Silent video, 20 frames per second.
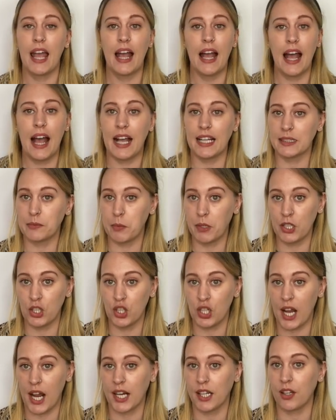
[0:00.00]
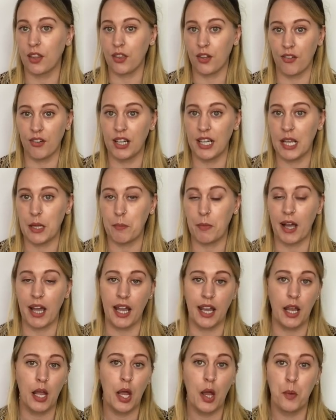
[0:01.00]
has been checked thoroughly
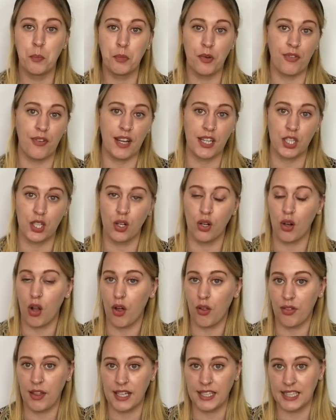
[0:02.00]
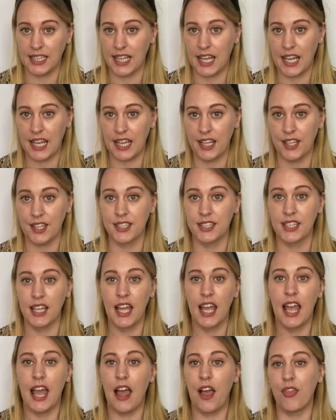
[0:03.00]
by professional authenticators,
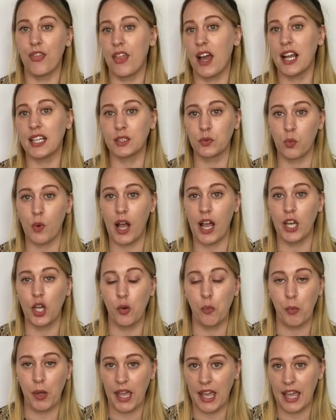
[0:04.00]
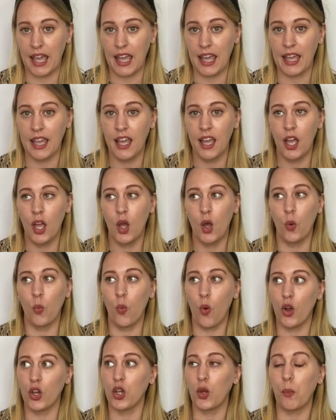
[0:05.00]
and that's why you pay
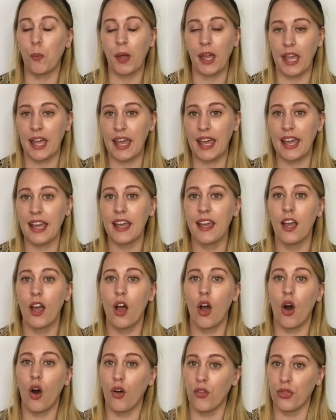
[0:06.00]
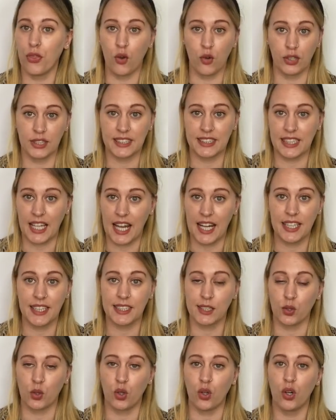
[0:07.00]
what you pay on those sites.
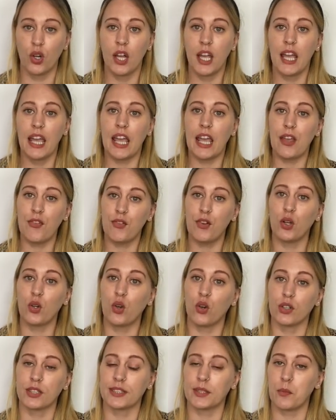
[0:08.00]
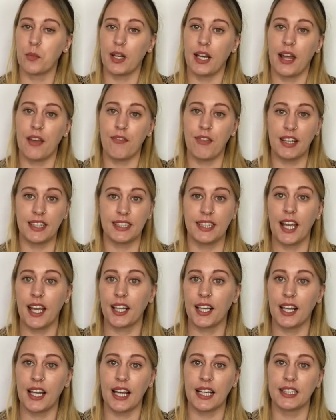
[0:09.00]
So if you go somewhere like Vestiaire
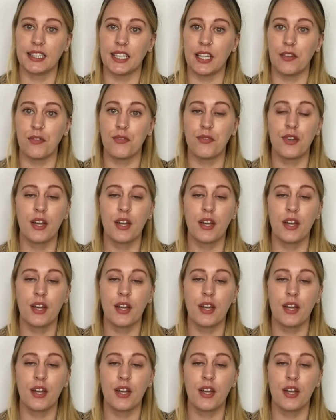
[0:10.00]
Collective,